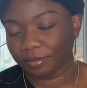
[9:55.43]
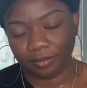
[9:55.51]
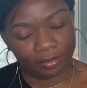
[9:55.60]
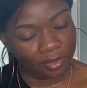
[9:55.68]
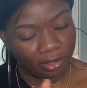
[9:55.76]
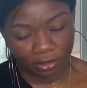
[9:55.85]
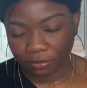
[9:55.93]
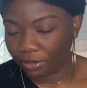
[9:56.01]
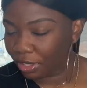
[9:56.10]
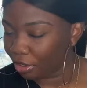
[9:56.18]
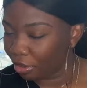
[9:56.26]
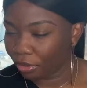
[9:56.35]
Another
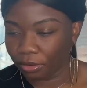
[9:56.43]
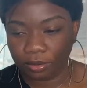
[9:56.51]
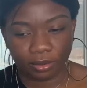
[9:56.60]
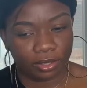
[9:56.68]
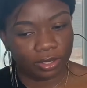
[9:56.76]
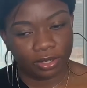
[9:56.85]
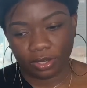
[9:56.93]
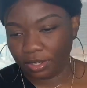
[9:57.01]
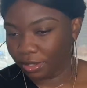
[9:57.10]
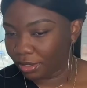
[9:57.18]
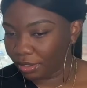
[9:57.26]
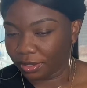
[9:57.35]
video,
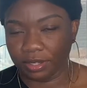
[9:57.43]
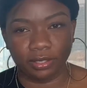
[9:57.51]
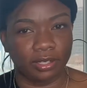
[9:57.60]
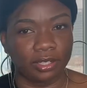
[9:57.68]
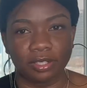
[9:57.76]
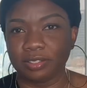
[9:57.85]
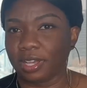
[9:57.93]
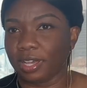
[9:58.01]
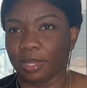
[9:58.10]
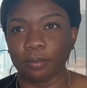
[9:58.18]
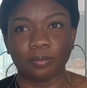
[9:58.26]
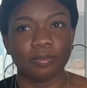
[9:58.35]
another
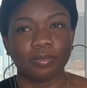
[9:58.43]
time.